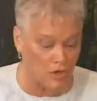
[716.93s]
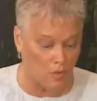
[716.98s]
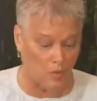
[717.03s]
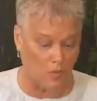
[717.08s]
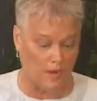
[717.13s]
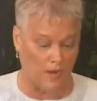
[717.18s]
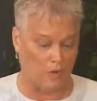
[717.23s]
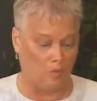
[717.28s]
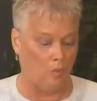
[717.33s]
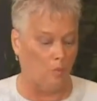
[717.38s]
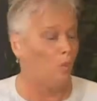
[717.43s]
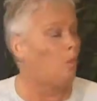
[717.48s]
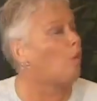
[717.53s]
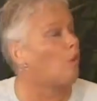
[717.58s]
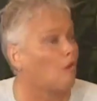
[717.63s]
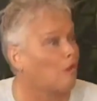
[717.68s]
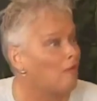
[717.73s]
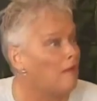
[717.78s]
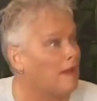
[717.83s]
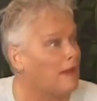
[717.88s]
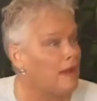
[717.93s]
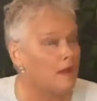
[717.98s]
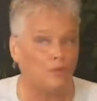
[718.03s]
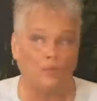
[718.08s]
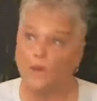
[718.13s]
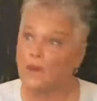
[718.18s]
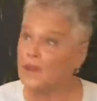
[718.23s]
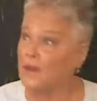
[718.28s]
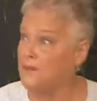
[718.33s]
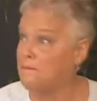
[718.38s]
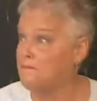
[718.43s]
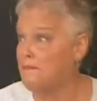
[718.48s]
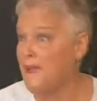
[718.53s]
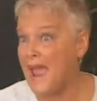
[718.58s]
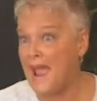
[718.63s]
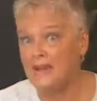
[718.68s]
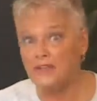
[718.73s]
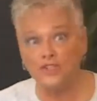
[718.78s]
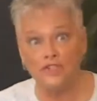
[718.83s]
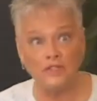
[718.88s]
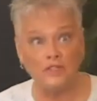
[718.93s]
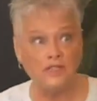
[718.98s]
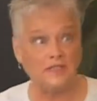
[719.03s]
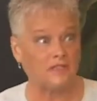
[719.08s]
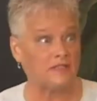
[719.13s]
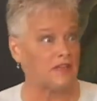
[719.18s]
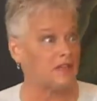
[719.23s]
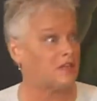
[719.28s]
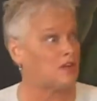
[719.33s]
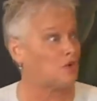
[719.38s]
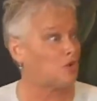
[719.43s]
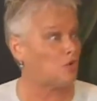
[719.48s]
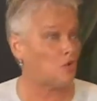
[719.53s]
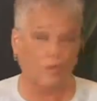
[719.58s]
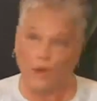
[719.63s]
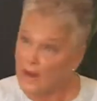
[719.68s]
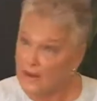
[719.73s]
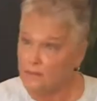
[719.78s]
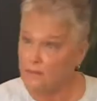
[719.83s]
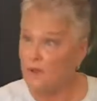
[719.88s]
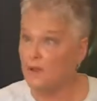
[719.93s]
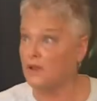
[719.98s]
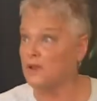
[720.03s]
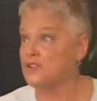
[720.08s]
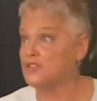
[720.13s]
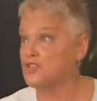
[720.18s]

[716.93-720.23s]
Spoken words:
and we can worry, and we can imagine these incredible,